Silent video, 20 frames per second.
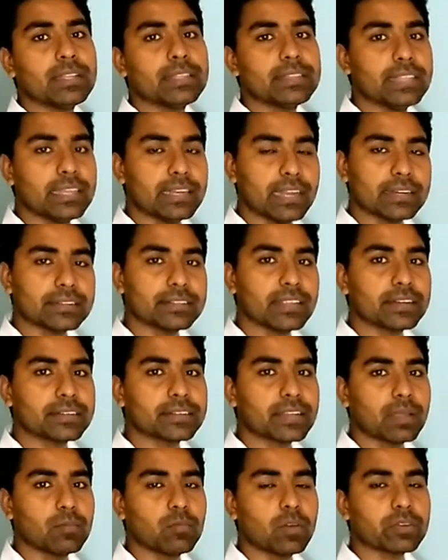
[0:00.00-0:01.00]
then at that
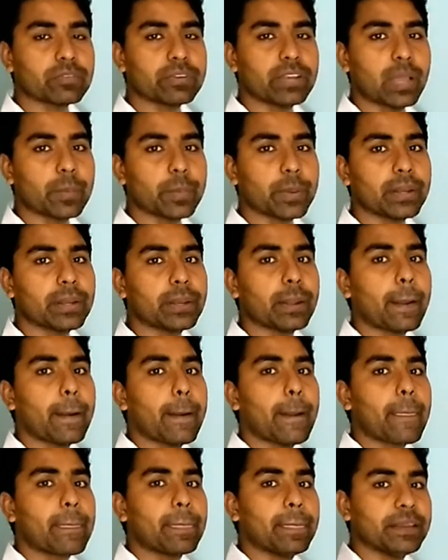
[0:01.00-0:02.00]
time what will happen?
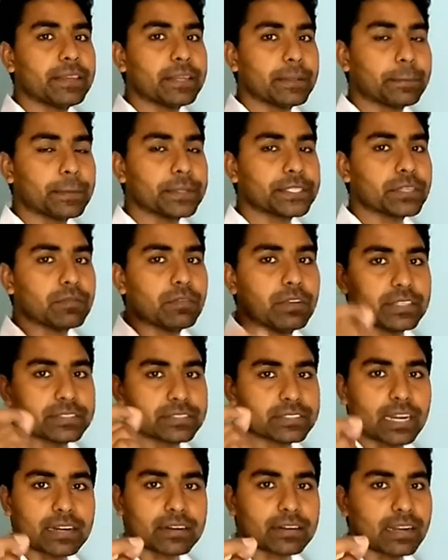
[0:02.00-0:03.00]
The temperature will
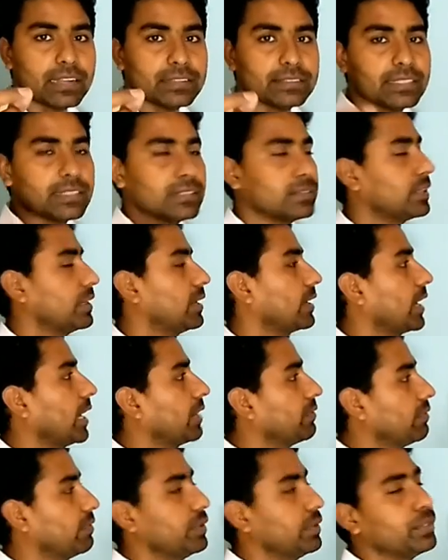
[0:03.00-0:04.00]
start rising, then
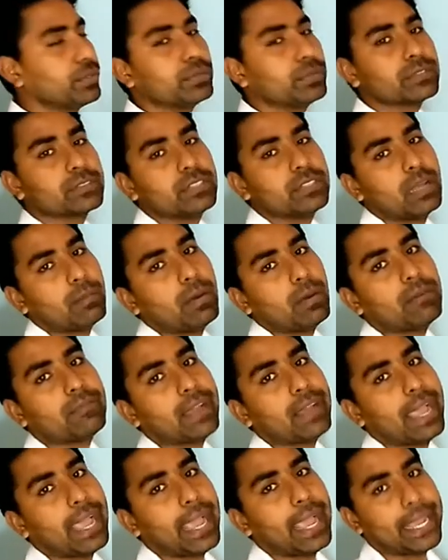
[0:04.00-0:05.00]
again we will use the
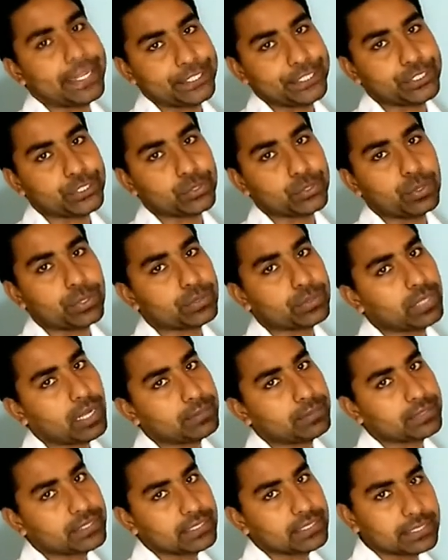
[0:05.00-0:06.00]
above H is equal to
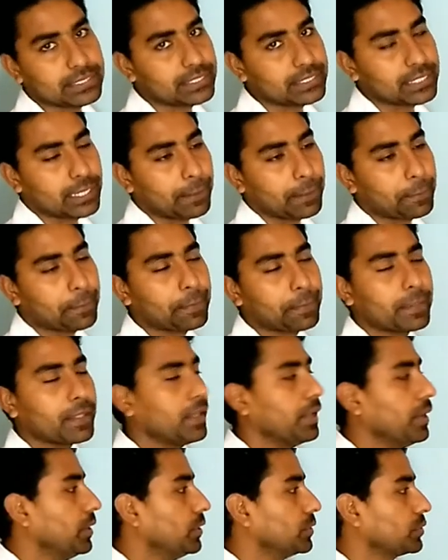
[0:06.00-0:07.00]
mc theta.
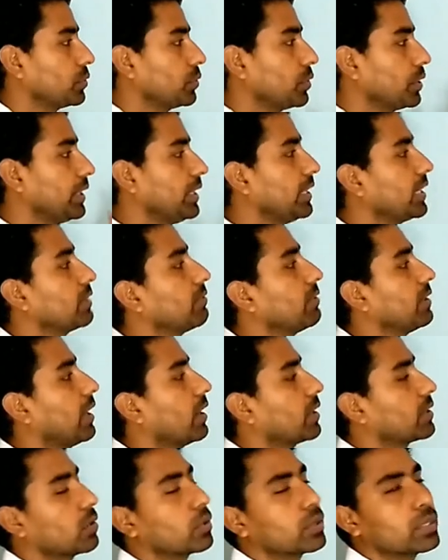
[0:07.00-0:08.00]
So here we
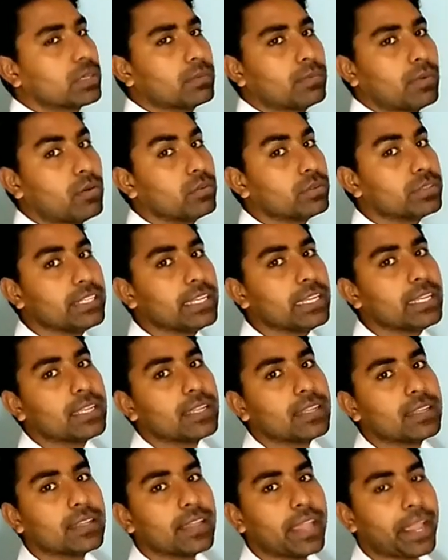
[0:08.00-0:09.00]
are talking about the
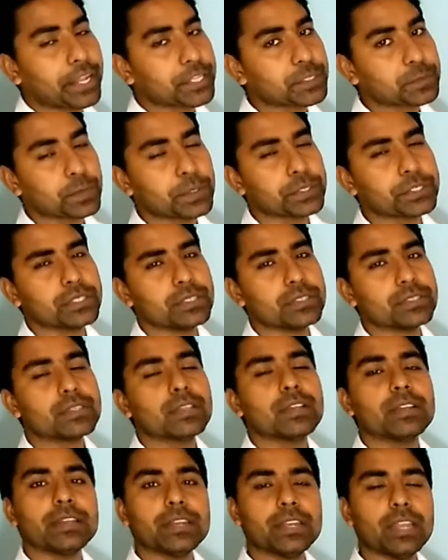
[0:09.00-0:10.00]
expressions.
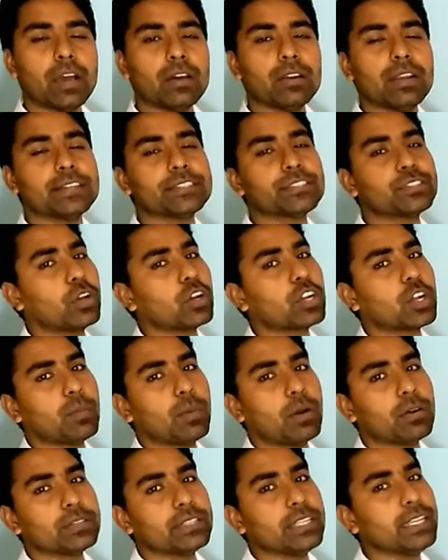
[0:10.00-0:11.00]
Now let's talk
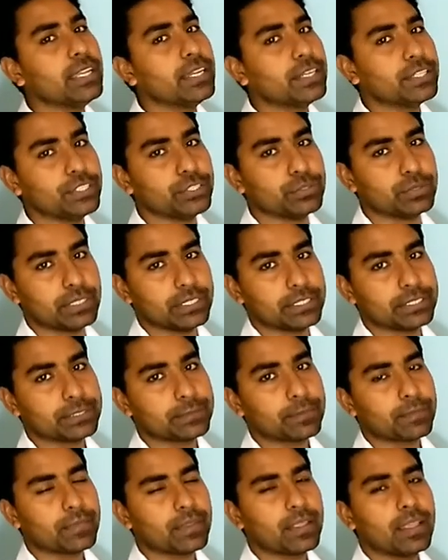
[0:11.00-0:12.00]
about the unit.
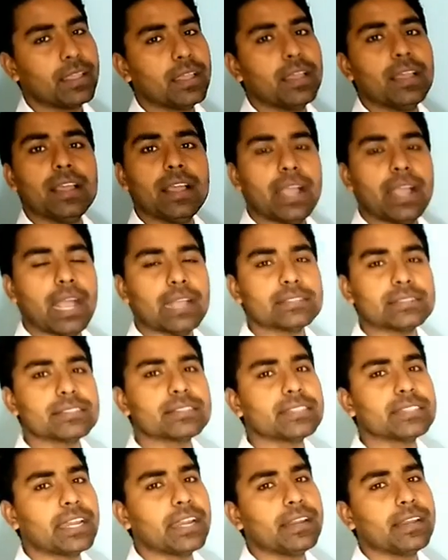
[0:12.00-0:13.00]
As I
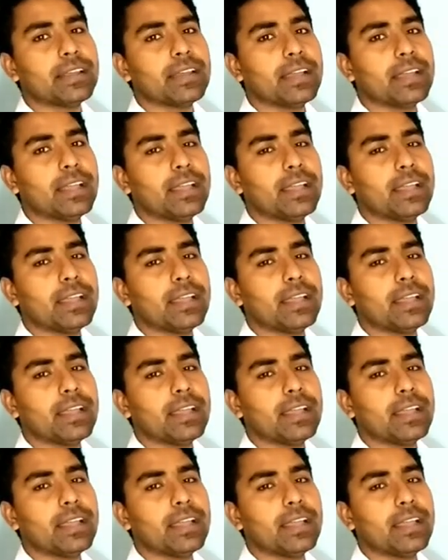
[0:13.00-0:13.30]
said,